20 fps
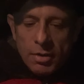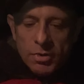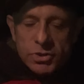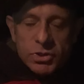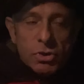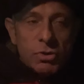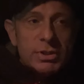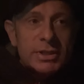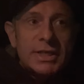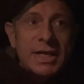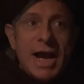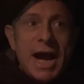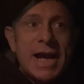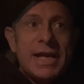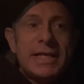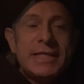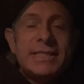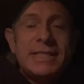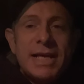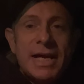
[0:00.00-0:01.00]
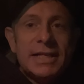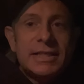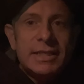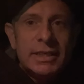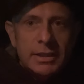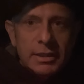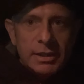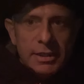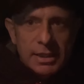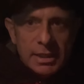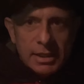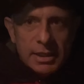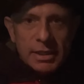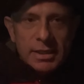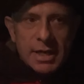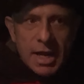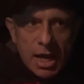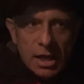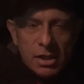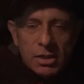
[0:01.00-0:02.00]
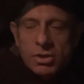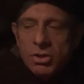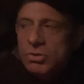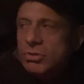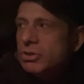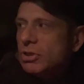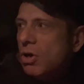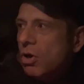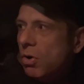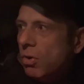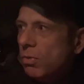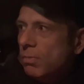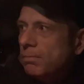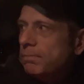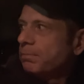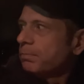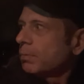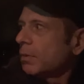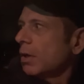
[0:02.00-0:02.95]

So it's kind of technically at Calico's home.